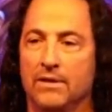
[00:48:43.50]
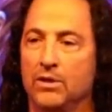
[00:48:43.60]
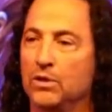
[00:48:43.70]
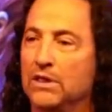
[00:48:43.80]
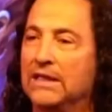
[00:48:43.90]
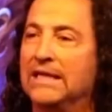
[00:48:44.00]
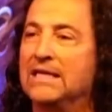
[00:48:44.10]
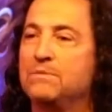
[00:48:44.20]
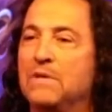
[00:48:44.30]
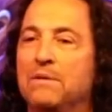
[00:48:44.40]
You
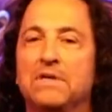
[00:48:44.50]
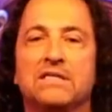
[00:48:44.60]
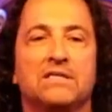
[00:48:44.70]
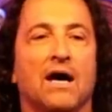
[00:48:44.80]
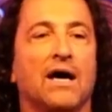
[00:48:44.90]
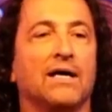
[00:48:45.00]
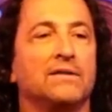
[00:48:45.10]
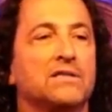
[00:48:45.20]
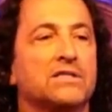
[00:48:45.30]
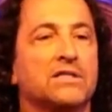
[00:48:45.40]
lead me beside
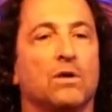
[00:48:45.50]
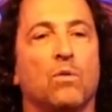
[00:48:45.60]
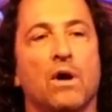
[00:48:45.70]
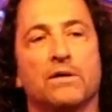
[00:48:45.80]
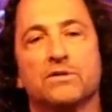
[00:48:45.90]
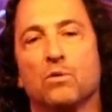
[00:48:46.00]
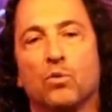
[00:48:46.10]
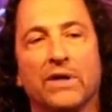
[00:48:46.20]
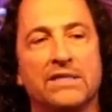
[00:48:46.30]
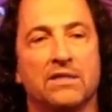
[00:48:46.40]
the still waters. The
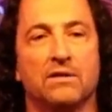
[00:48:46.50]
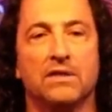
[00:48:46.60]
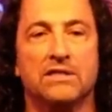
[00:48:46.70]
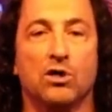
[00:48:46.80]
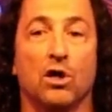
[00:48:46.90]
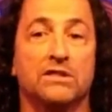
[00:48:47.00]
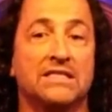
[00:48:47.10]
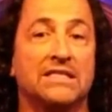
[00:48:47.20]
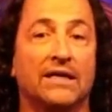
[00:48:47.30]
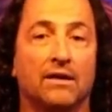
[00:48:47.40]
reason it's called
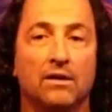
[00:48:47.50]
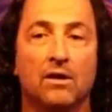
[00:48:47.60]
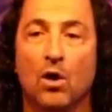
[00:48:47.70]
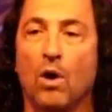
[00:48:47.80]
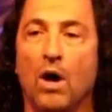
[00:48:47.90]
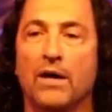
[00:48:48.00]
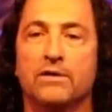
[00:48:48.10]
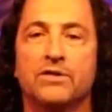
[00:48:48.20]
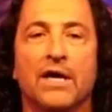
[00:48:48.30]
still waters